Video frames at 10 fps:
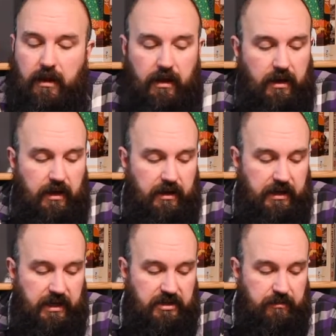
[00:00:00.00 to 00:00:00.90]

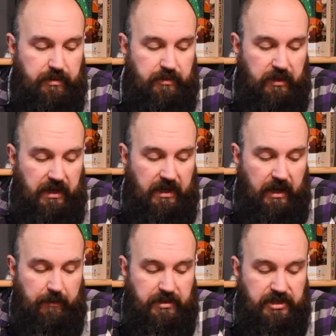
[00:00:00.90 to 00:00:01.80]
connection between a
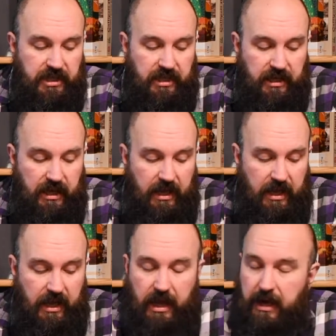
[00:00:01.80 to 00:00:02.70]
machine
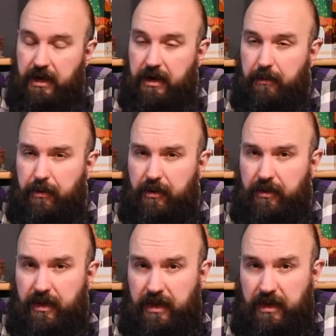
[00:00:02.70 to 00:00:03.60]
and a number
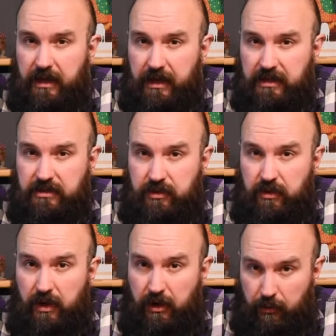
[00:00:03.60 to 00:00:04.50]
that connects
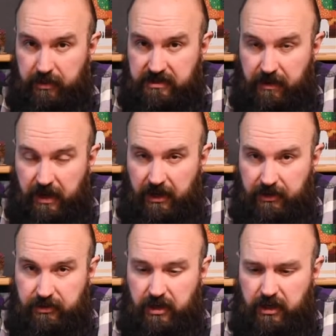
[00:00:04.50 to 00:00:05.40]
to an open spot on a
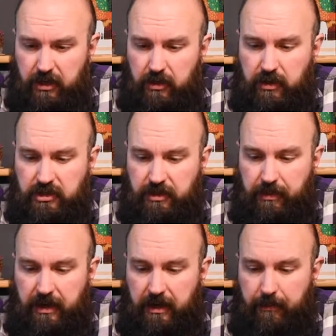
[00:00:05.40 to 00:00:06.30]
truck, you can ship
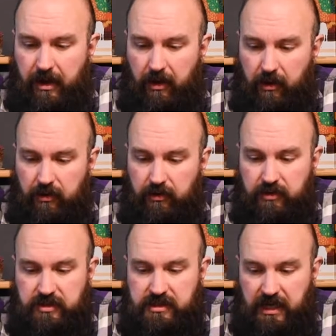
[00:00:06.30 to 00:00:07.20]
an item out. You'll
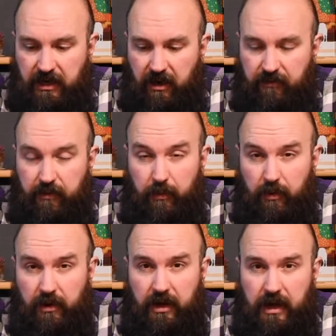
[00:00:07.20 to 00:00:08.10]
just take it off your
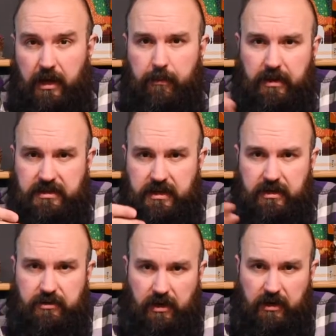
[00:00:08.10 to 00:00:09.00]
board, place it in the
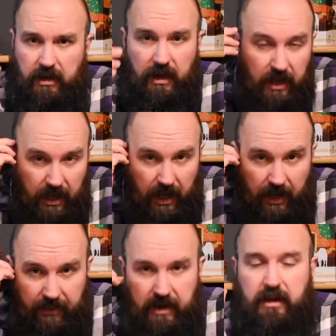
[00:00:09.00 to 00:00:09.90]
truck,
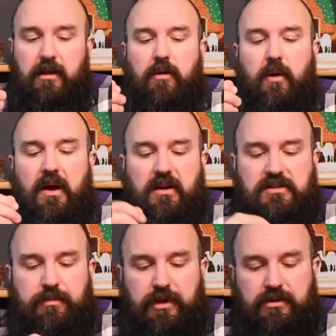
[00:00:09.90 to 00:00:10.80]
and then it can go out as
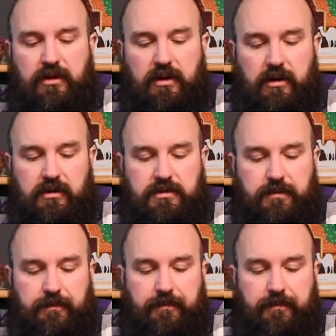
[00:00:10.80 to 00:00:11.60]
you play truck cards.